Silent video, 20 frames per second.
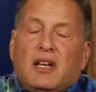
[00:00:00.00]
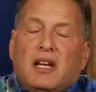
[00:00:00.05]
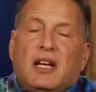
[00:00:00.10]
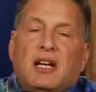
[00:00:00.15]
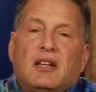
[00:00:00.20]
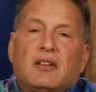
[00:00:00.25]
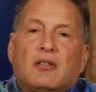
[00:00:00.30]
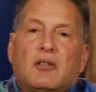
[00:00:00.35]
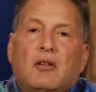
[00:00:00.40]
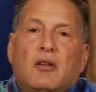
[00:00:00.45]

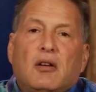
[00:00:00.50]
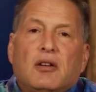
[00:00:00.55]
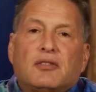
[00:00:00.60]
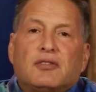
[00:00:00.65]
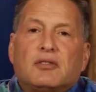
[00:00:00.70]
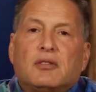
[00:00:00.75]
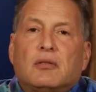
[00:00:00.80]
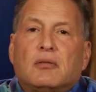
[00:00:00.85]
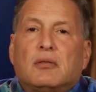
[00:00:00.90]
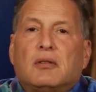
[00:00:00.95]
And
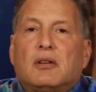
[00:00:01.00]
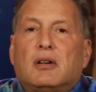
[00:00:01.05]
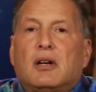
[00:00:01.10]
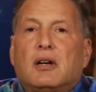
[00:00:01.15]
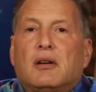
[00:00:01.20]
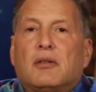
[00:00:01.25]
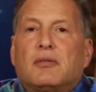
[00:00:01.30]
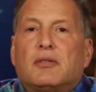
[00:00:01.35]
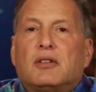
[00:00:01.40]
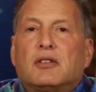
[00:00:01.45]
also
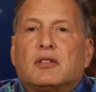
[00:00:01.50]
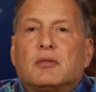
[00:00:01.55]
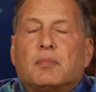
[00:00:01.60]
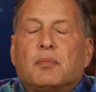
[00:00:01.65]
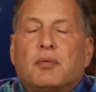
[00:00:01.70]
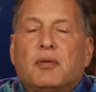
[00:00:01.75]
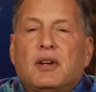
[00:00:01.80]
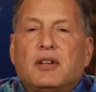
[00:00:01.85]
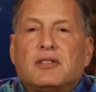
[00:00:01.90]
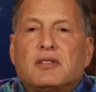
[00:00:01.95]
the
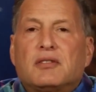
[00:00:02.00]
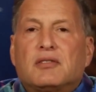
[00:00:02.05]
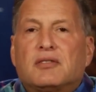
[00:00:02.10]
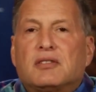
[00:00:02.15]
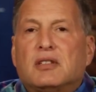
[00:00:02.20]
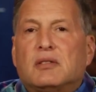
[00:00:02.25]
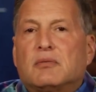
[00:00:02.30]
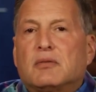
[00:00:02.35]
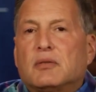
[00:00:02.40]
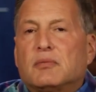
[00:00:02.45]
depression
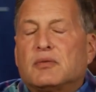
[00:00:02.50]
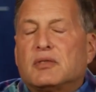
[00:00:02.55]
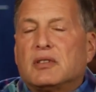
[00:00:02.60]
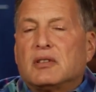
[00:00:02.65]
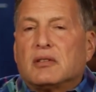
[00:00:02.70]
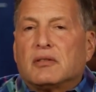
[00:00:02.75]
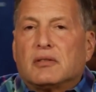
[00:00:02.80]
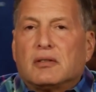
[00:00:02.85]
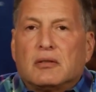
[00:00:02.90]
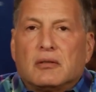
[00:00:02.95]
symptoms,
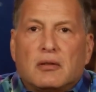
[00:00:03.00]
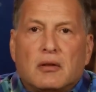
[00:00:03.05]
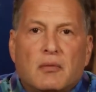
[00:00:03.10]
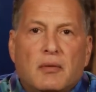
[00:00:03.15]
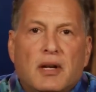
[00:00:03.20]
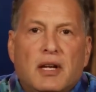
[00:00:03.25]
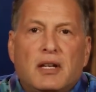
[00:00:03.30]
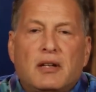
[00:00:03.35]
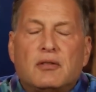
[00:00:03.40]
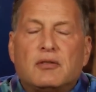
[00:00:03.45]
the
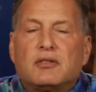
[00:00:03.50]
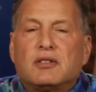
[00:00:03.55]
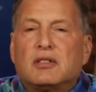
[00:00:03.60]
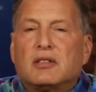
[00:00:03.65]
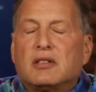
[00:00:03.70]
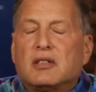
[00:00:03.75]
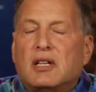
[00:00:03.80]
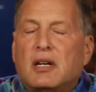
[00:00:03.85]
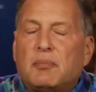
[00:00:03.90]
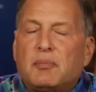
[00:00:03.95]
low
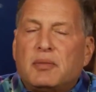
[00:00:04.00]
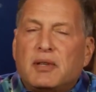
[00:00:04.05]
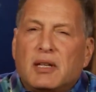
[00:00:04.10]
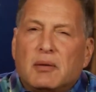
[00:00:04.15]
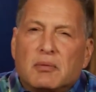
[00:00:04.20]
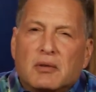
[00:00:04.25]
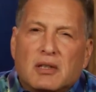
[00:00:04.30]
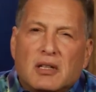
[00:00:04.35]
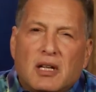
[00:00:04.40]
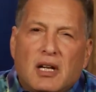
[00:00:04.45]
energy, the not being
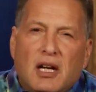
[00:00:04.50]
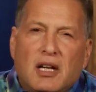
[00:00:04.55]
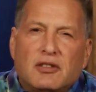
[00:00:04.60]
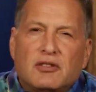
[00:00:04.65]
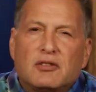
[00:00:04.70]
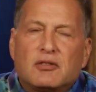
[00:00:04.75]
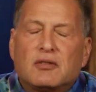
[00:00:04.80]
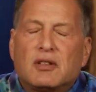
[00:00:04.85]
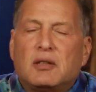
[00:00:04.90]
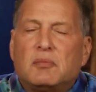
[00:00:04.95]
able to
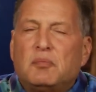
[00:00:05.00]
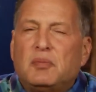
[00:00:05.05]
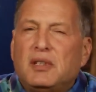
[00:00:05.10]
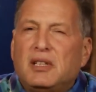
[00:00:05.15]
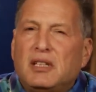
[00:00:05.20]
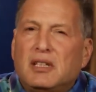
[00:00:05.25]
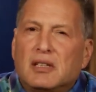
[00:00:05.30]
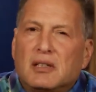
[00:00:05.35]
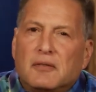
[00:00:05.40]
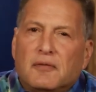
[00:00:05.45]
concentrate,
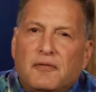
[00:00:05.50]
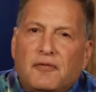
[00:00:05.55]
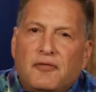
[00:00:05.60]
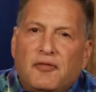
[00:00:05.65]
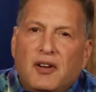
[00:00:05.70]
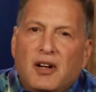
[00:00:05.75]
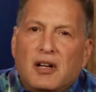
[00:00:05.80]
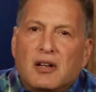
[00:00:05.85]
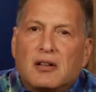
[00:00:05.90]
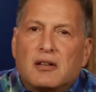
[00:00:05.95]
being in a
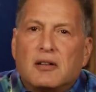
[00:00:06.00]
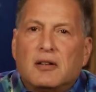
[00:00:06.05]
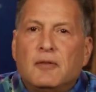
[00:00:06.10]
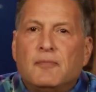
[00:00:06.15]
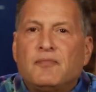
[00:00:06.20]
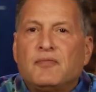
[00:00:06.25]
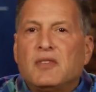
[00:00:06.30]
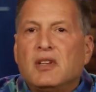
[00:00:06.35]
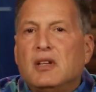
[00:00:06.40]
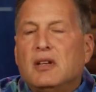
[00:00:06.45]
funk,
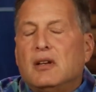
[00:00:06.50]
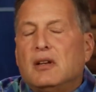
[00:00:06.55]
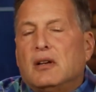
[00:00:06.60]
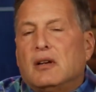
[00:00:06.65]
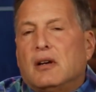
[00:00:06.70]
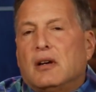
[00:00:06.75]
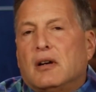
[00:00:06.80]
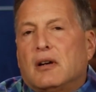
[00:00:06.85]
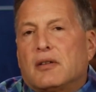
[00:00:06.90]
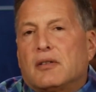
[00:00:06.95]

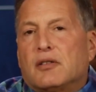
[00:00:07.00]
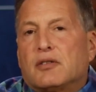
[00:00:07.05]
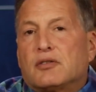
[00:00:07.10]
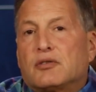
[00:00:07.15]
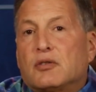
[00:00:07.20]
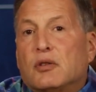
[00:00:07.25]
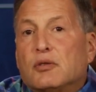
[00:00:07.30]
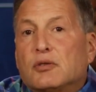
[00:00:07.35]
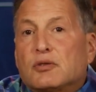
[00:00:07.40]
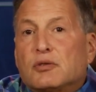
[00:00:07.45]
the
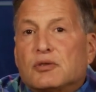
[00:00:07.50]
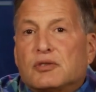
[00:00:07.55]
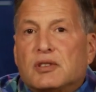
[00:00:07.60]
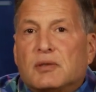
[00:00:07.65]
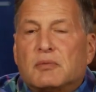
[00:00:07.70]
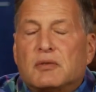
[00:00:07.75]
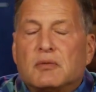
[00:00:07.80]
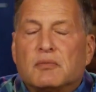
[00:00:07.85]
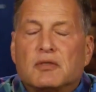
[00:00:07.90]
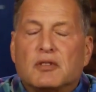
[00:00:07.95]
social
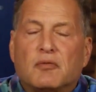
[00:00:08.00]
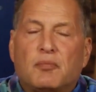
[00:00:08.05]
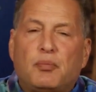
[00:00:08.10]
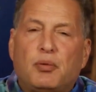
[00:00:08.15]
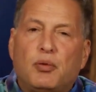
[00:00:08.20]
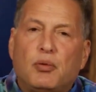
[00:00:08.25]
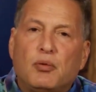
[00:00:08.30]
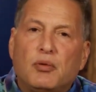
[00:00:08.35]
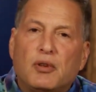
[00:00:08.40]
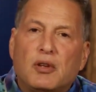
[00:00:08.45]
symptoms of
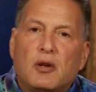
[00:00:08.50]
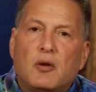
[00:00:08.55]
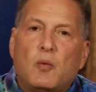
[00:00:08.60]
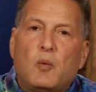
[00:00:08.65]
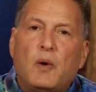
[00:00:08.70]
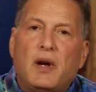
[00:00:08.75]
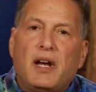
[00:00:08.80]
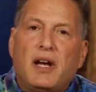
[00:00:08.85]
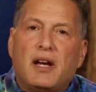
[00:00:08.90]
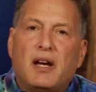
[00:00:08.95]
pulling
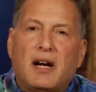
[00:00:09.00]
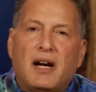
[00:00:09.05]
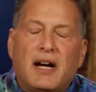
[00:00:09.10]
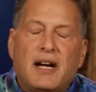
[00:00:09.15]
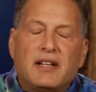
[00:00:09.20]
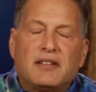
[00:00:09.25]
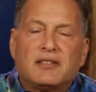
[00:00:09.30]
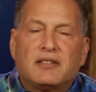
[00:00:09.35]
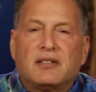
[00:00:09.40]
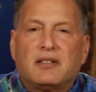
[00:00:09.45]
away,
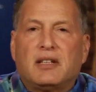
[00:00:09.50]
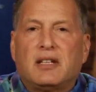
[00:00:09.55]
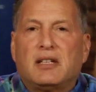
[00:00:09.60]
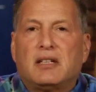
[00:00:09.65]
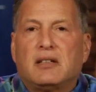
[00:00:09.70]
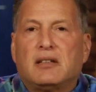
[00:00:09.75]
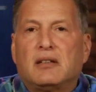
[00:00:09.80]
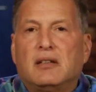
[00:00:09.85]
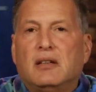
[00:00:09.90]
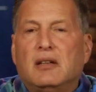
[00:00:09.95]

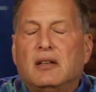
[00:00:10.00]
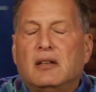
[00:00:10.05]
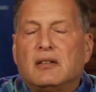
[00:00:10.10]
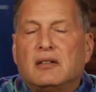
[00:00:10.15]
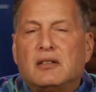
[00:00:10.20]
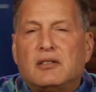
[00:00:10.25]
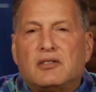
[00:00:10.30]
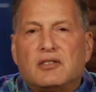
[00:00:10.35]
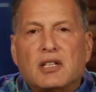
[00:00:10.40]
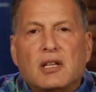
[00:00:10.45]
isolating,
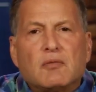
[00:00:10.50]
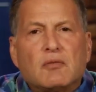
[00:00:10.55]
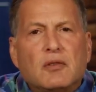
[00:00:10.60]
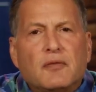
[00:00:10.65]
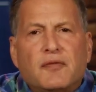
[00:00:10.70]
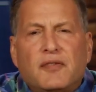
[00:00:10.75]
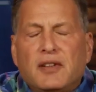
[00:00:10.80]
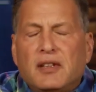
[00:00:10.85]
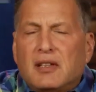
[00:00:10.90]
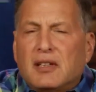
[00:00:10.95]
the
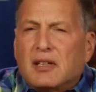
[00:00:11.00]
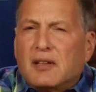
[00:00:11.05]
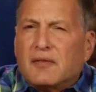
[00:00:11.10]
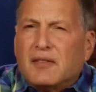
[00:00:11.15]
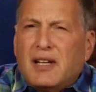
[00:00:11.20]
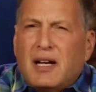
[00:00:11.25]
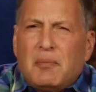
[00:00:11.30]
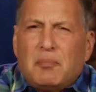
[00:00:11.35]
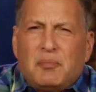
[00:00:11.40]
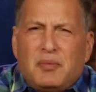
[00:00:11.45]
general feeling of
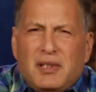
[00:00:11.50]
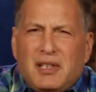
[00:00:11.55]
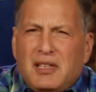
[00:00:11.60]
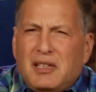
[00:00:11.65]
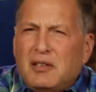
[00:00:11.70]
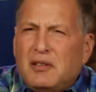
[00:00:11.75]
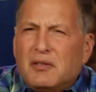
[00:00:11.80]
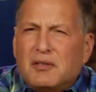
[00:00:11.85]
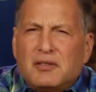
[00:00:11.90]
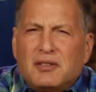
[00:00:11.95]
not
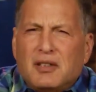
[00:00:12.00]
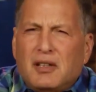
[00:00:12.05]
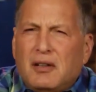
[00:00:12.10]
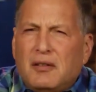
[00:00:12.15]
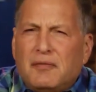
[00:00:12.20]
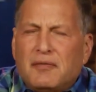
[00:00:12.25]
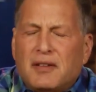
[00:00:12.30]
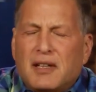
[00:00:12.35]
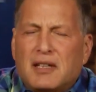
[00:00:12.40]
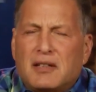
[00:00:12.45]
being
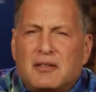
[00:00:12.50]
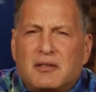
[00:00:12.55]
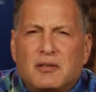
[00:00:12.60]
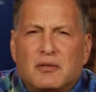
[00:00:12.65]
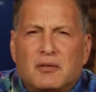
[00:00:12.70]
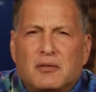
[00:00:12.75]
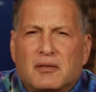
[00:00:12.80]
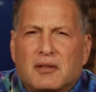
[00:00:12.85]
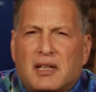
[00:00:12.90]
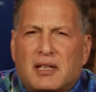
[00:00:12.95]
yourself, like
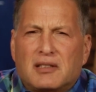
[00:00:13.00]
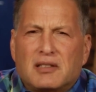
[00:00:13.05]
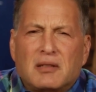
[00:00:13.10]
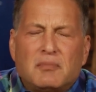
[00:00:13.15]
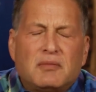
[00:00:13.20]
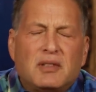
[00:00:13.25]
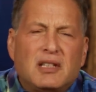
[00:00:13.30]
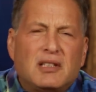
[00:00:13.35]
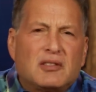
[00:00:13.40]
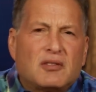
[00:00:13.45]
you're like
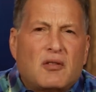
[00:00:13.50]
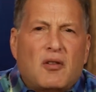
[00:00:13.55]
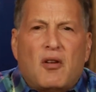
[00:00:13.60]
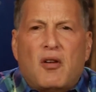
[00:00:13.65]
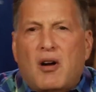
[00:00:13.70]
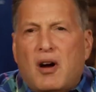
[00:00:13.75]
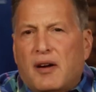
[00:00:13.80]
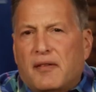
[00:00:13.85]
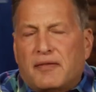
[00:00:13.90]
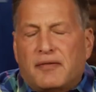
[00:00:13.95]
something's
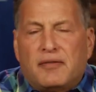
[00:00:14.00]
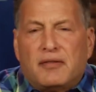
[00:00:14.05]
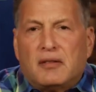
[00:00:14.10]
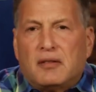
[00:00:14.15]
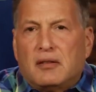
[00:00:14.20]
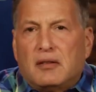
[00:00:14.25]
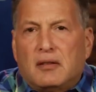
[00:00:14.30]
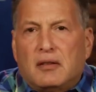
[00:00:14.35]
off.